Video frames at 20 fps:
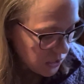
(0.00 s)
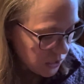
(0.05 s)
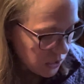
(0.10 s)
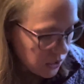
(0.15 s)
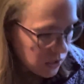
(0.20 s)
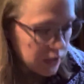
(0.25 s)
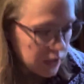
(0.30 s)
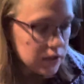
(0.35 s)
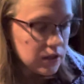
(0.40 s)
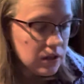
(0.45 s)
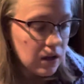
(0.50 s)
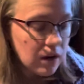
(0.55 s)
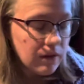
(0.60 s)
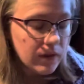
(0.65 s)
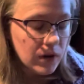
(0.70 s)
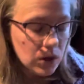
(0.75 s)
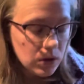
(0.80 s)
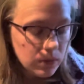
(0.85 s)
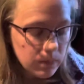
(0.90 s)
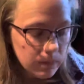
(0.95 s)
It's not
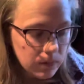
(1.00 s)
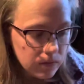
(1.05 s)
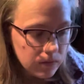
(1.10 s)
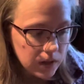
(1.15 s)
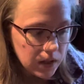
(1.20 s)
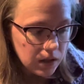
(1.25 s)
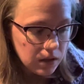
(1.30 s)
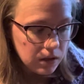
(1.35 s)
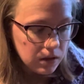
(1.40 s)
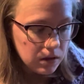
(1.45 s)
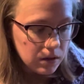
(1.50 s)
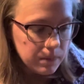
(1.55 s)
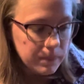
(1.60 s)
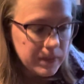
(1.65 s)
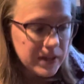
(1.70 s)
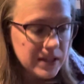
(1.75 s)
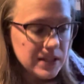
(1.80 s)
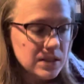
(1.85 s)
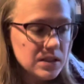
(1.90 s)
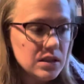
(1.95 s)
volume 3, but
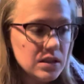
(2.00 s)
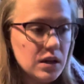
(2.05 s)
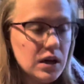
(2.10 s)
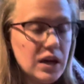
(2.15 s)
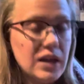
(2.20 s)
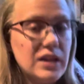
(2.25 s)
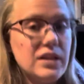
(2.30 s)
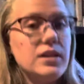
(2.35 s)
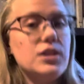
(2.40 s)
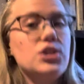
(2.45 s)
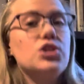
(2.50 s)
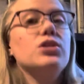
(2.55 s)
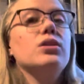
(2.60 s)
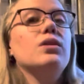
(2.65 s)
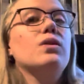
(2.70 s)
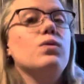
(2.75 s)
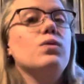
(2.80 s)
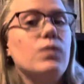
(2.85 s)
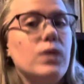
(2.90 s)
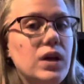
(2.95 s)
it's edition
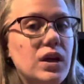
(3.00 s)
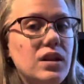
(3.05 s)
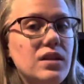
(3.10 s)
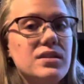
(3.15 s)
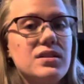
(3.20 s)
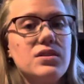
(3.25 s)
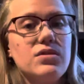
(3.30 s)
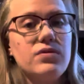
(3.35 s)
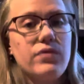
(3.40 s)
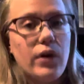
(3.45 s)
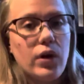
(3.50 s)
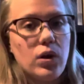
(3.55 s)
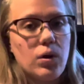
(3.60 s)
3. This is volume